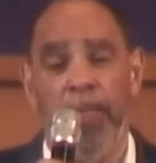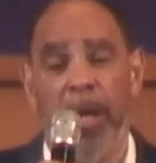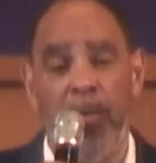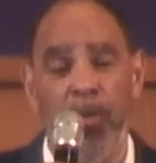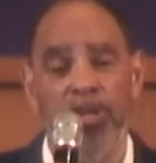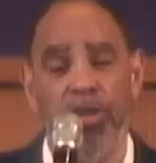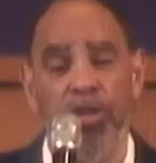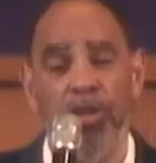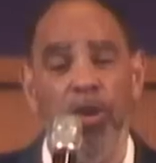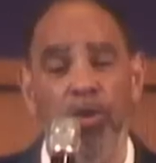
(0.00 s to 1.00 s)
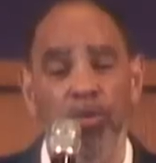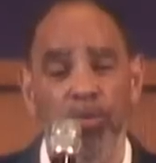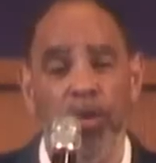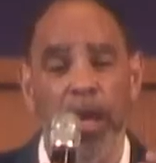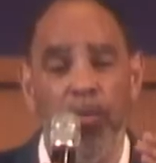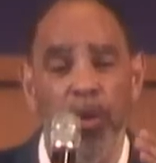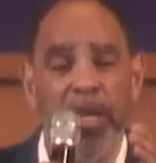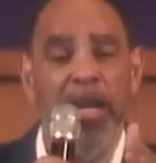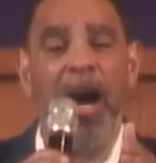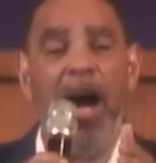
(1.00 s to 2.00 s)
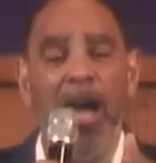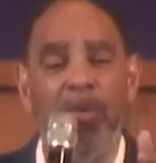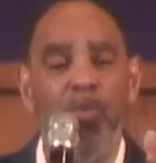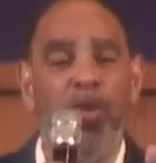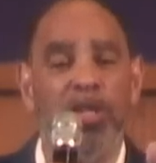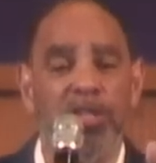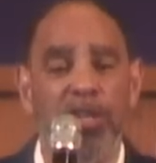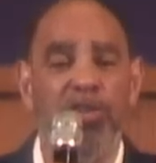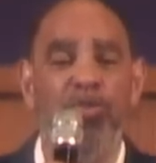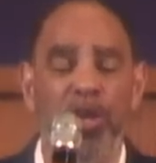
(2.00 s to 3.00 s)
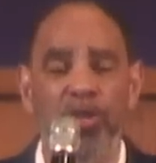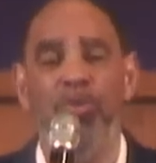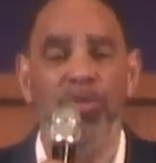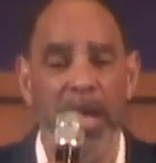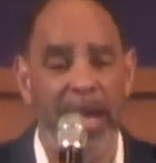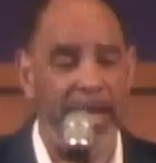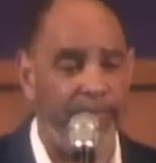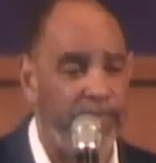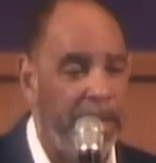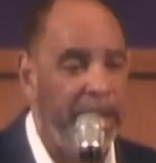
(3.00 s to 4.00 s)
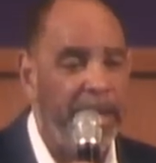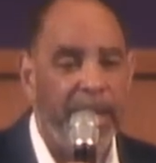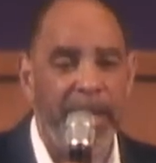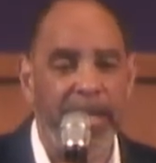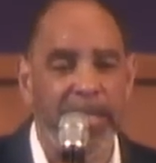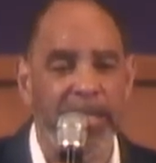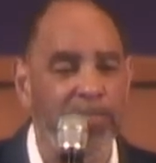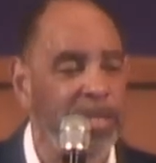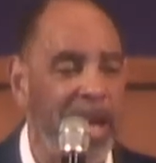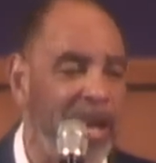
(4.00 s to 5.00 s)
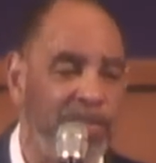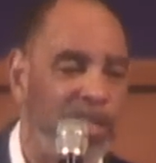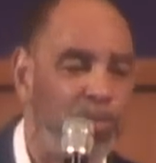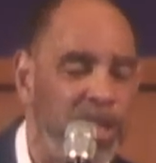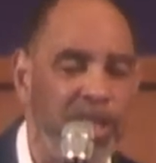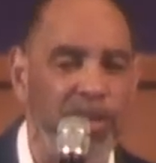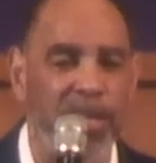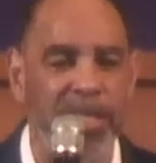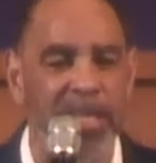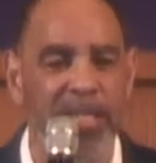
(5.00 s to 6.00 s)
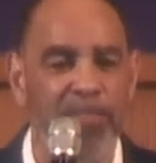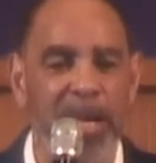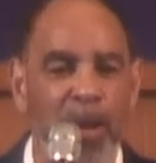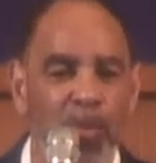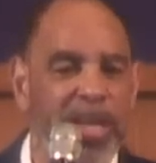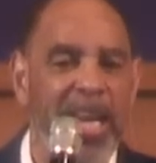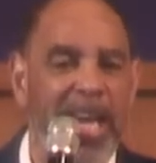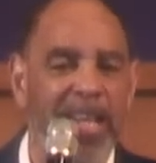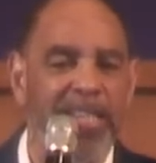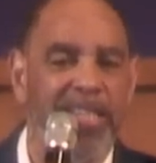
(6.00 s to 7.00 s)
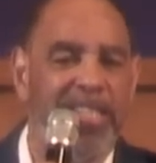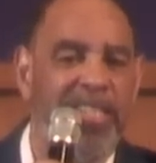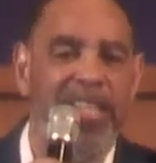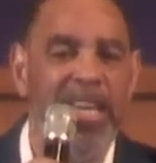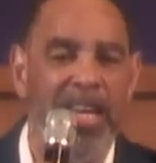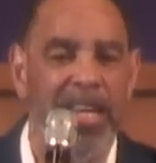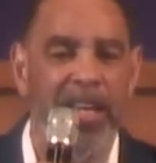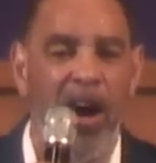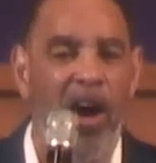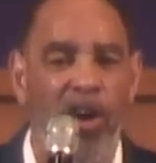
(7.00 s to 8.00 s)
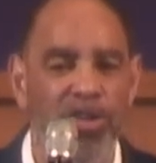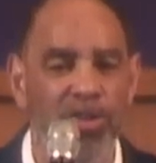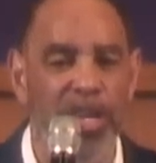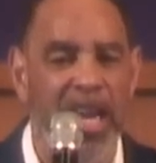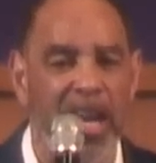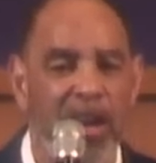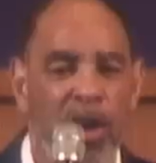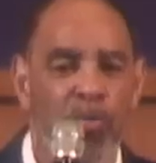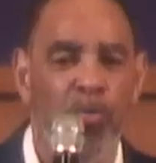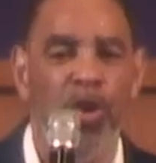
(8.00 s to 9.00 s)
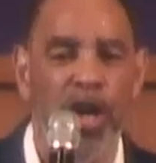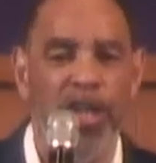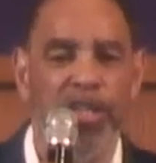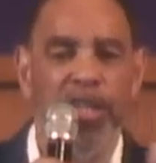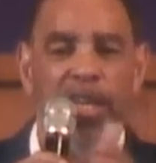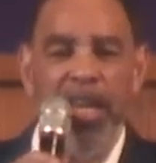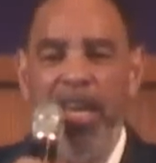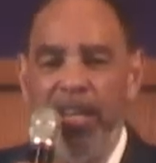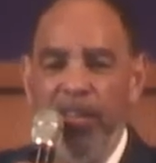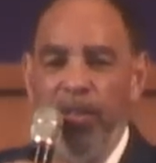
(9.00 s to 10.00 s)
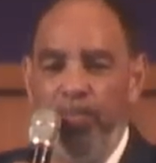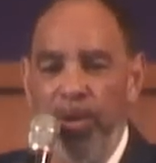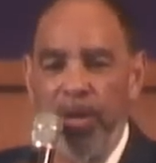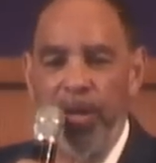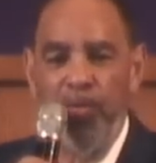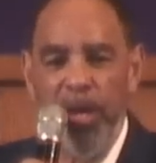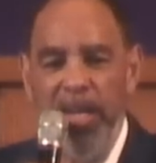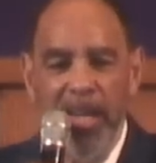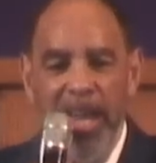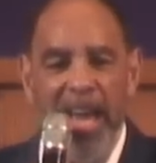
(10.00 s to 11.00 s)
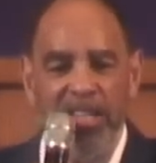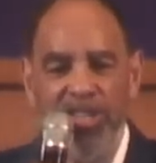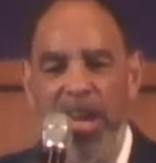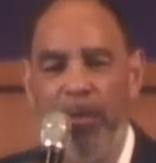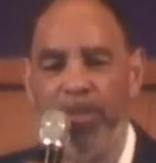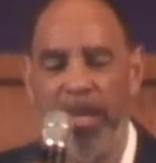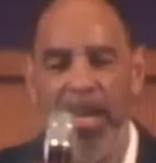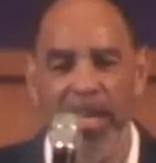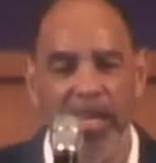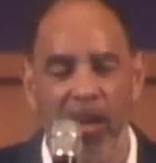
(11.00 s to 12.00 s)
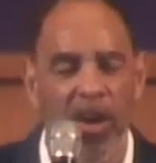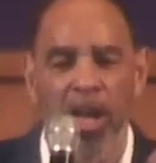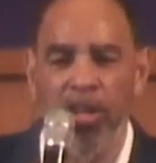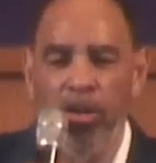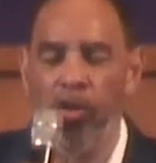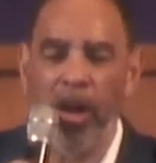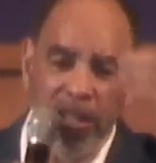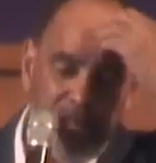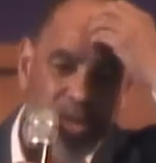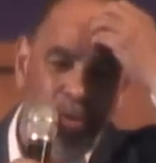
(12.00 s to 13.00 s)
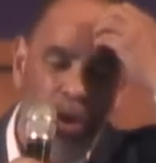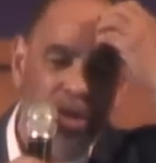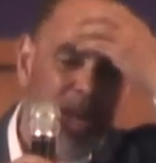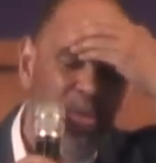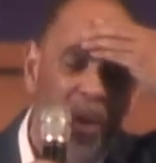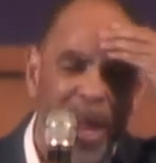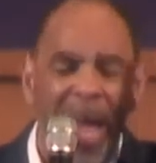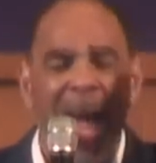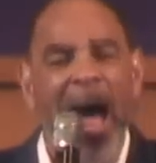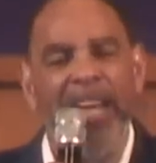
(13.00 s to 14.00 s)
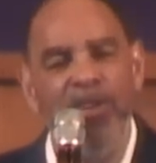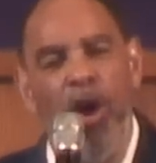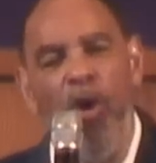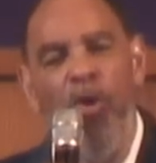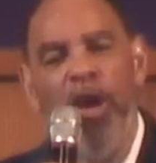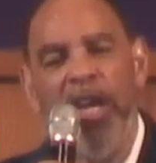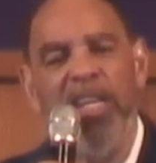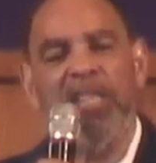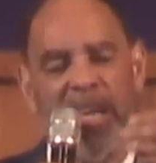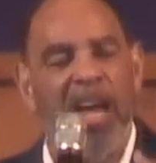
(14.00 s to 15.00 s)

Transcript: But I want you to know that when God wants to do a new thing, sometimes it's mysterious and sometimes we can't see it all. You can't run to the end of the book and read the last chapter and get it all. The Lord doesn't work that way. I know it's